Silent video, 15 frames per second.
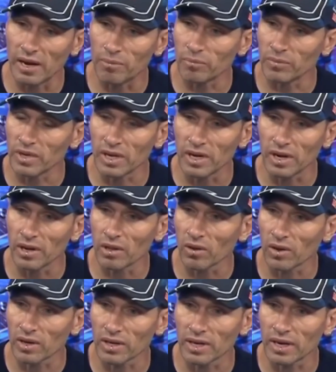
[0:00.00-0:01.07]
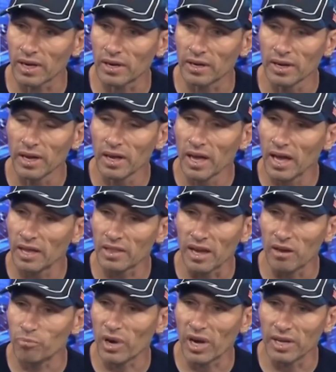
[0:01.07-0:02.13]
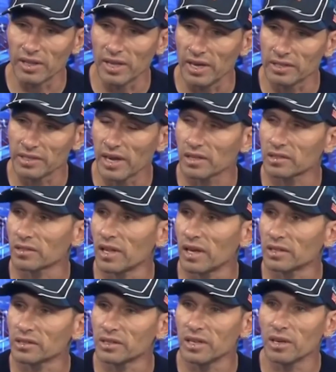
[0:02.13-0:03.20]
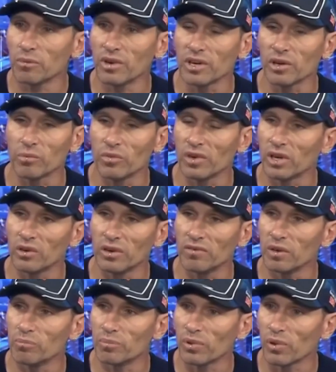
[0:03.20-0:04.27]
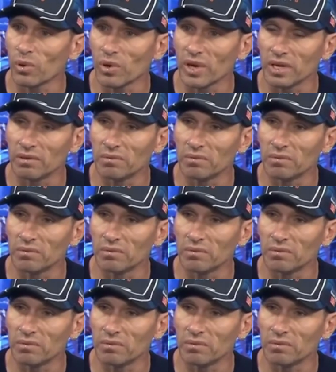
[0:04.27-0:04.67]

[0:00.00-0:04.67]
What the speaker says: you know, like, had they paid their tax last year, we could have employed,